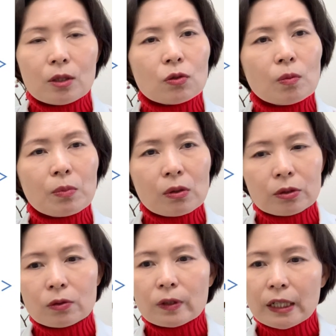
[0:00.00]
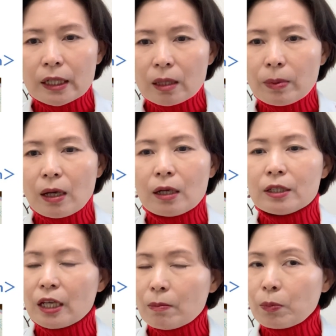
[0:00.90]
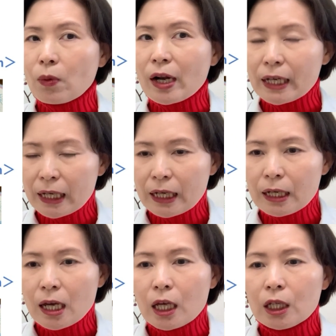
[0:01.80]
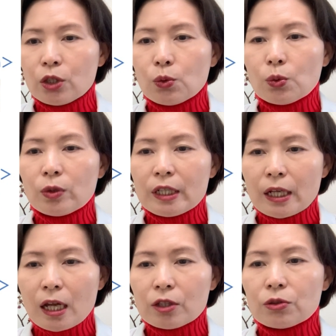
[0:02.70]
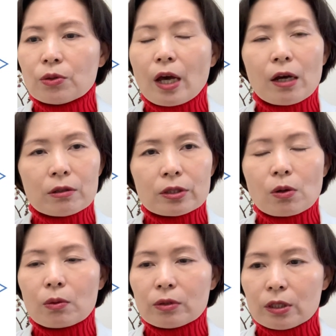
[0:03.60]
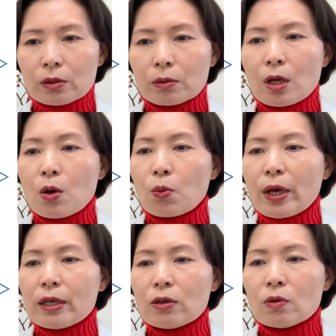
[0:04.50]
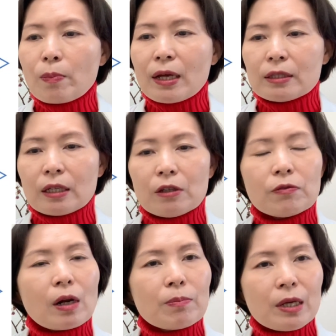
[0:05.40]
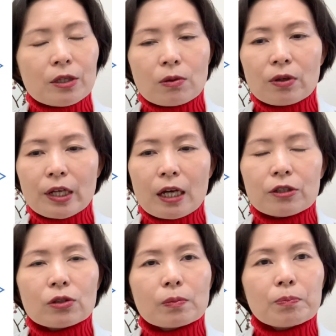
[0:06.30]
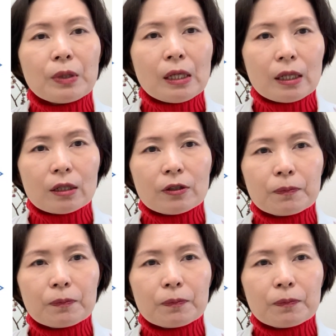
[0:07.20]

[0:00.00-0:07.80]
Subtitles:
So most recover temporarily. You return to health condition when you pass the inflammation reaction peak.